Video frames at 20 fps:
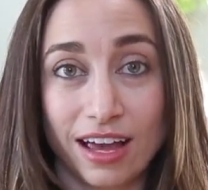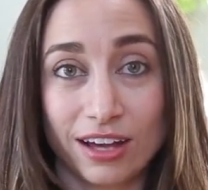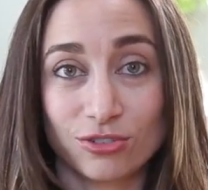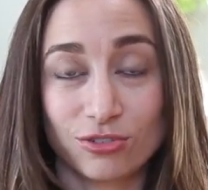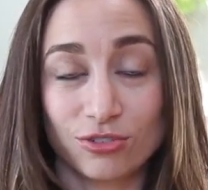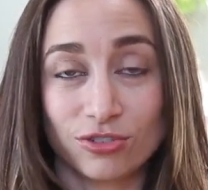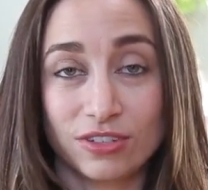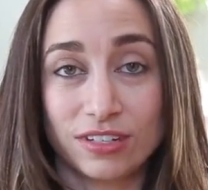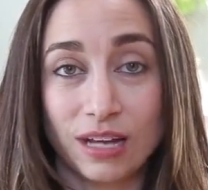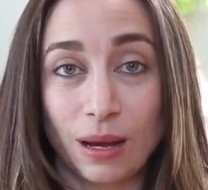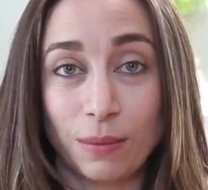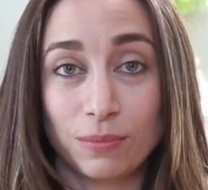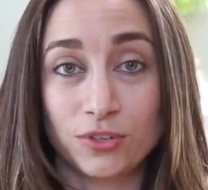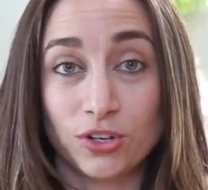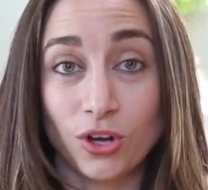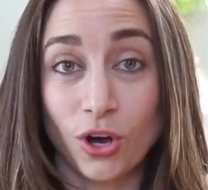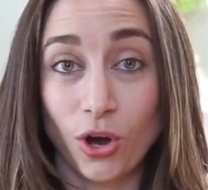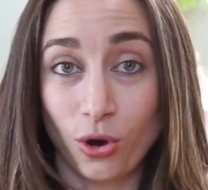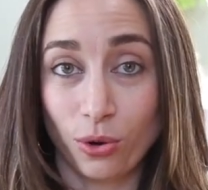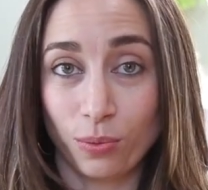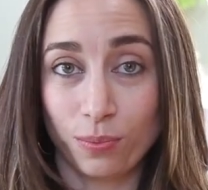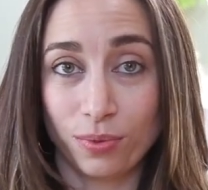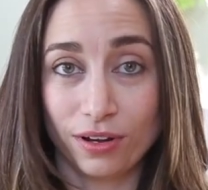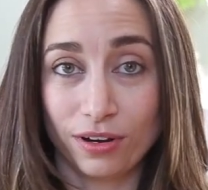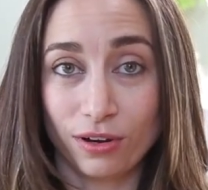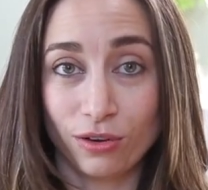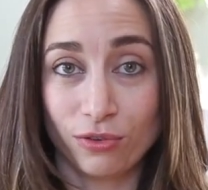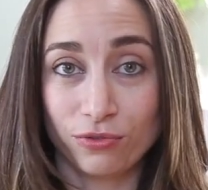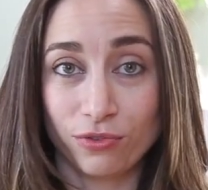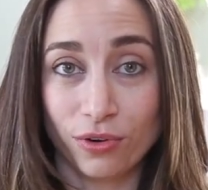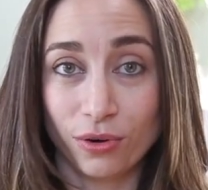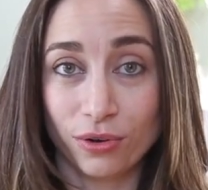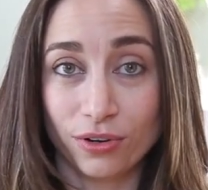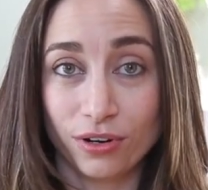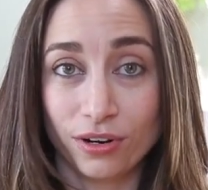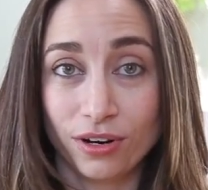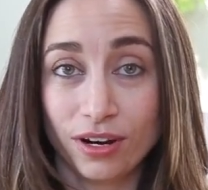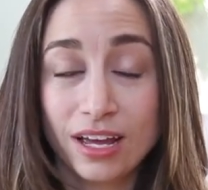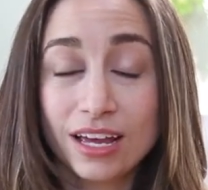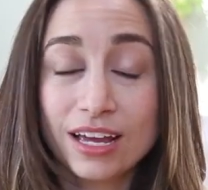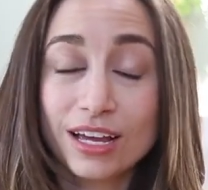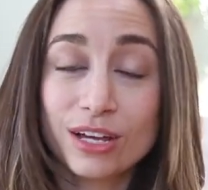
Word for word: extra step to open a folder